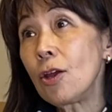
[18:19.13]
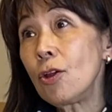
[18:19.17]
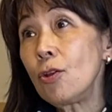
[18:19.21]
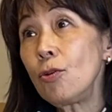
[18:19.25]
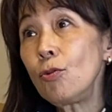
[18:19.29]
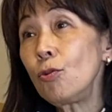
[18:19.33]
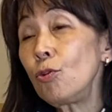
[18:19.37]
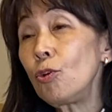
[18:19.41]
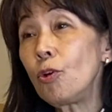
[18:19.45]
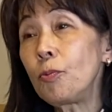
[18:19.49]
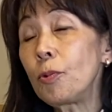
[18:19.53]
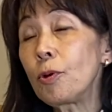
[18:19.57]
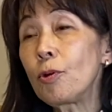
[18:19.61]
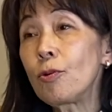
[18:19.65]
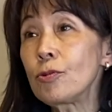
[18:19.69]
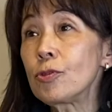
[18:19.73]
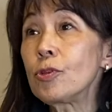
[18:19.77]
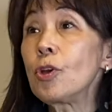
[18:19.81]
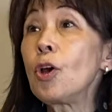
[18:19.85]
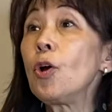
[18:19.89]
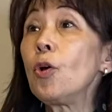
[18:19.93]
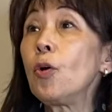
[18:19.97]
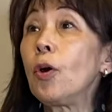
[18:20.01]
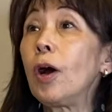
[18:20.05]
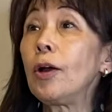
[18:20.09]
No, because
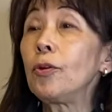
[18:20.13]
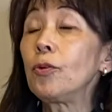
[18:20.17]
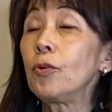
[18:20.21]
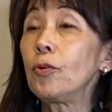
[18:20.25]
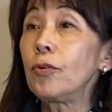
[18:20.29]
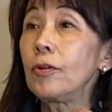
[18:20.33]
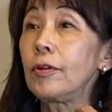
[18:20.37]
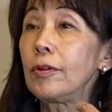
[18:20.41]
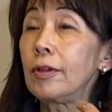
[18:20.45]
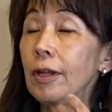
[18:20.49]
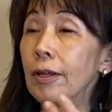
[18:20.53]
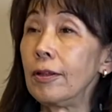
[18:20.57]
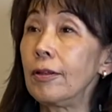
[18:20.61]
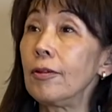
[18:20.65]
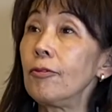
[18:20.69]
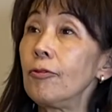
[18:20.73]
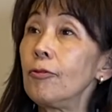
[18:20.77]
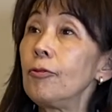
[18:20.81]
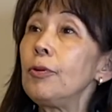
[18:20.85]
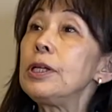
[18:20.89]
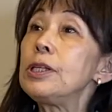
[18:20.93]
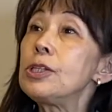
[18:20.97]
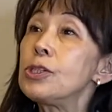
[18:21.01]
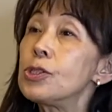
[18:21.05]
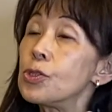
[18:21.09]

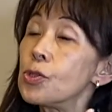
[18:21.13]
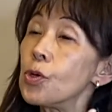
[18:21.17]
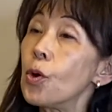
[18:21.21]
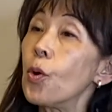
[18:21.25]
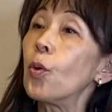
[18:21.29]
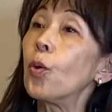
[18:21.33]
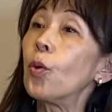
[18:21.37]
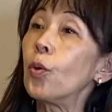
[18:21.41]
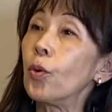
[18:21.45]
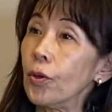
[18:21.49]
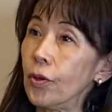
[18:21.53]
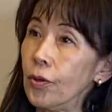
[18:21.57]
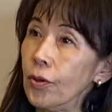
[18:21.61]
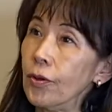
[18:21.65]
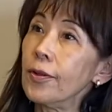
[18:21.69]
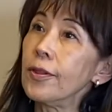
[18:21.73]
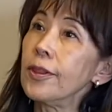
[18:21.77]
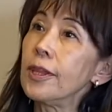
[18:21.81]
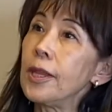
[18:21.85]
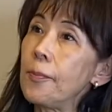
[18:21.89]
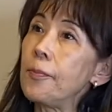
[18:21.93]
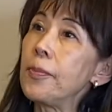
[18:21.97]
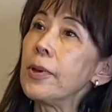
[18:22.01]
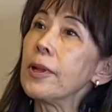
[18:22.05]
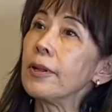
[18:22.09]
we sold
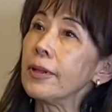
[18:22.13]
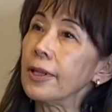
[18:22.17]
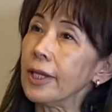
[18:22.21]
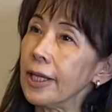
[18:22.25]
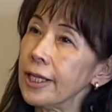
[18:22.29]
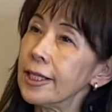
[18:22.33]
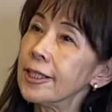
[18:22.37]
the building.